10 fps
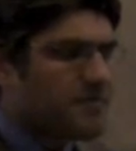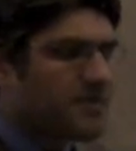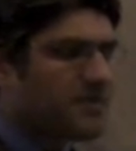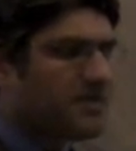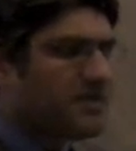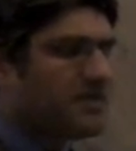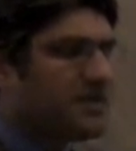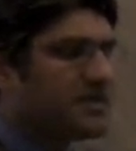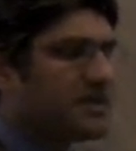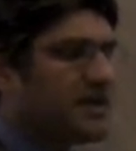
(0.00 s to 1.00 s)
But the reason
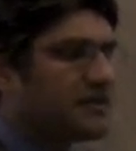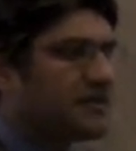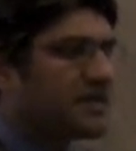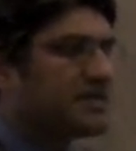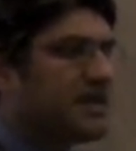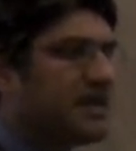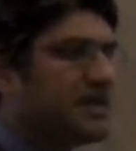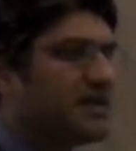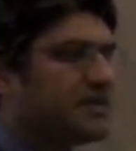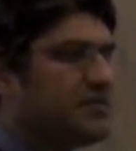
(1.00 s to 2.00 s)
these guys are
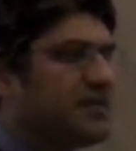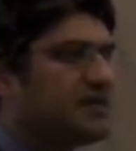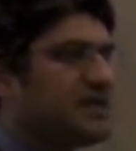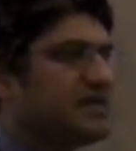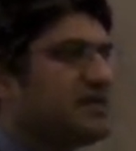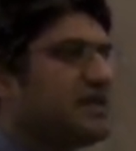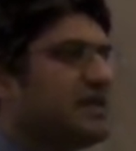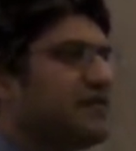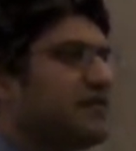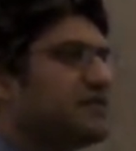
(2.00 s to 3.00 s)
excited is because they see a
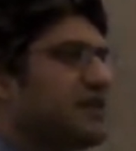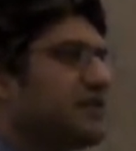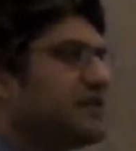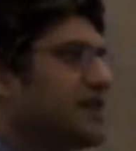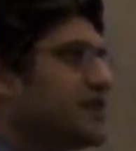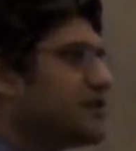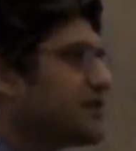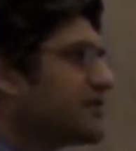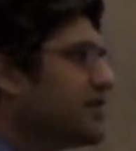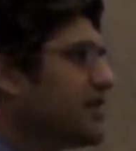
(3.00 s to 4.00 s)
level of standardization